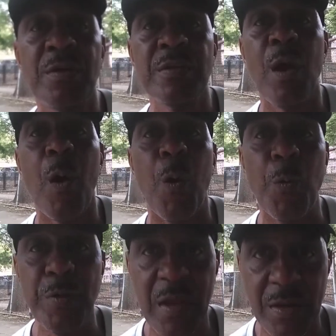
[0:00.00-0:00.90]
the
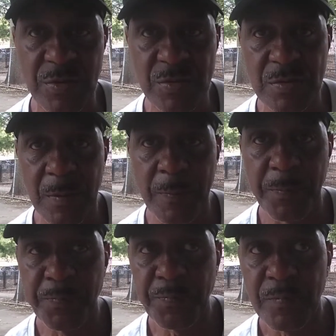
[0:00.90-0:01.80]
old Knicks.
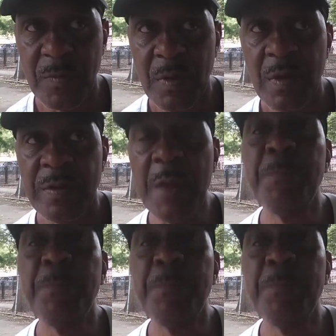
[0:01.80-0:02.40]
They